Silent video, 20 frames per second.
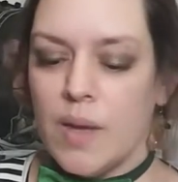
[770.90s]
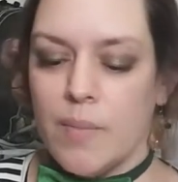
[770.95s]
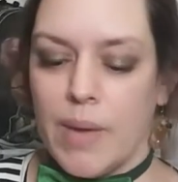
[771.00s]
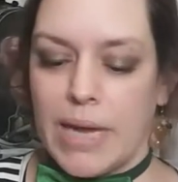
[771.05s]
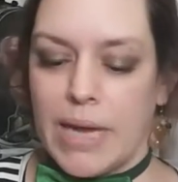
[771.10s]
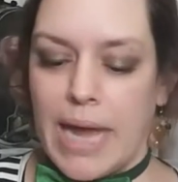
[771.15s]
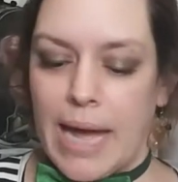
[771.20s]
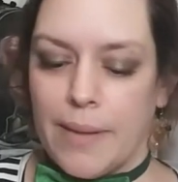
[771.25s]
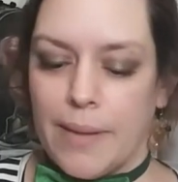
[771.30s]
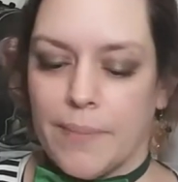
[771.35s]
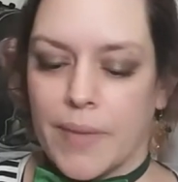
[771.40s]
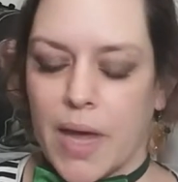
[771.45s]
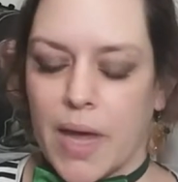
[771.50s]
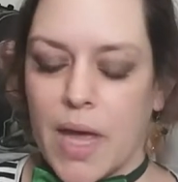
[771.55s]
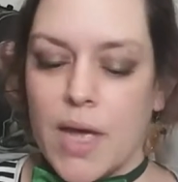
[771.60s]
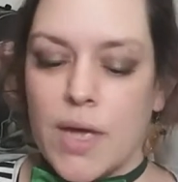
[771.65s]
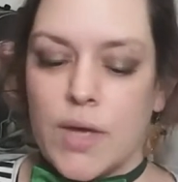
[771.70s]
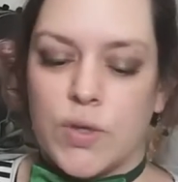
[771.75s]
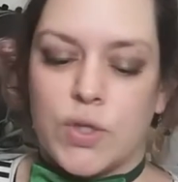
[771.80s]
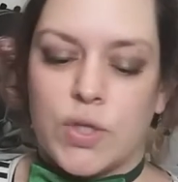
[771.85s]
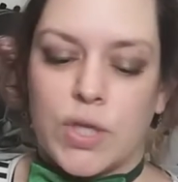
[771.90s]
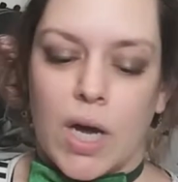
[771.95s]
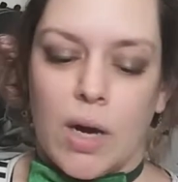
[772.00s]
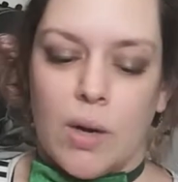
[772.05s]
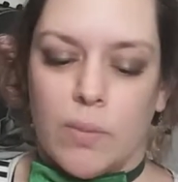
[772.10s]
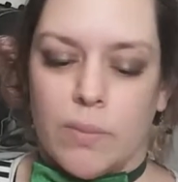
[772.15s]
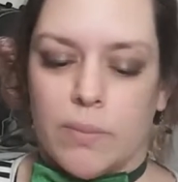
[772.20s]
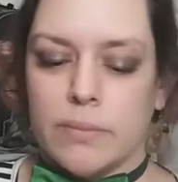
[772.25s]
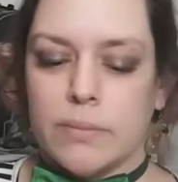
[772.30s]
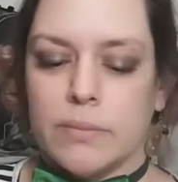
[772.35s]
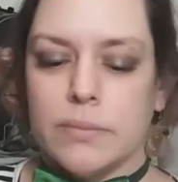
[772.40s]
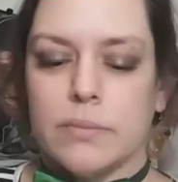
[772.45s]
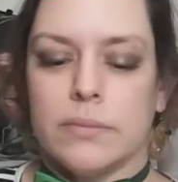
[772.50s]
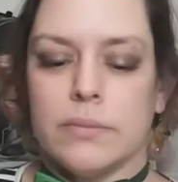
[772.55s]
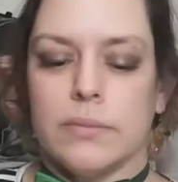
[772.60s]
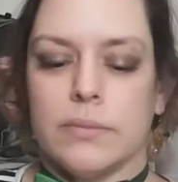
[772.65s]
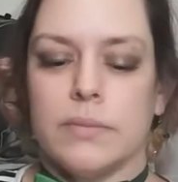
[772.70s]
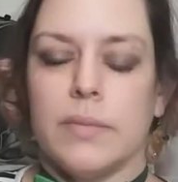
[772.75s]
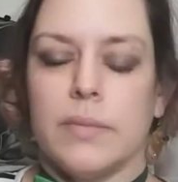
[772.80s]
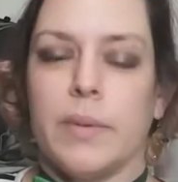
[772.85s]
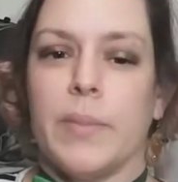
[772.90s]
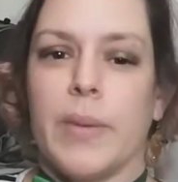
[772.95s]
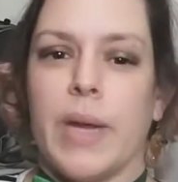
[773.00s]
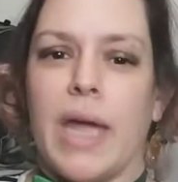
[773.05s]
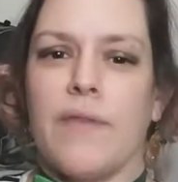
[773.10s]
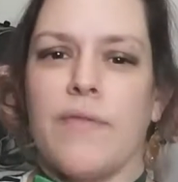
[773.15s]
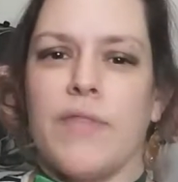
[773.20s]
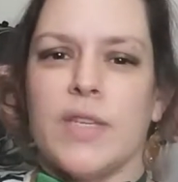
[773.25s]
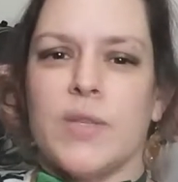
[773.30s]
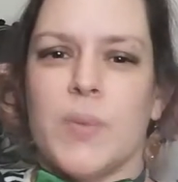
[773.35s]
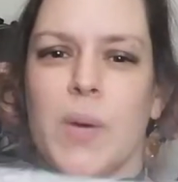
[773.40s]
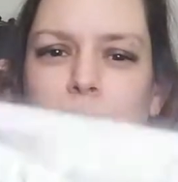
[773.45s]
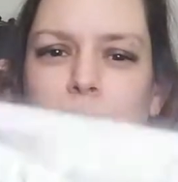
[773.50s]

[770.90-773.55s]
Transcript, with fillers: but yeah. So when we have this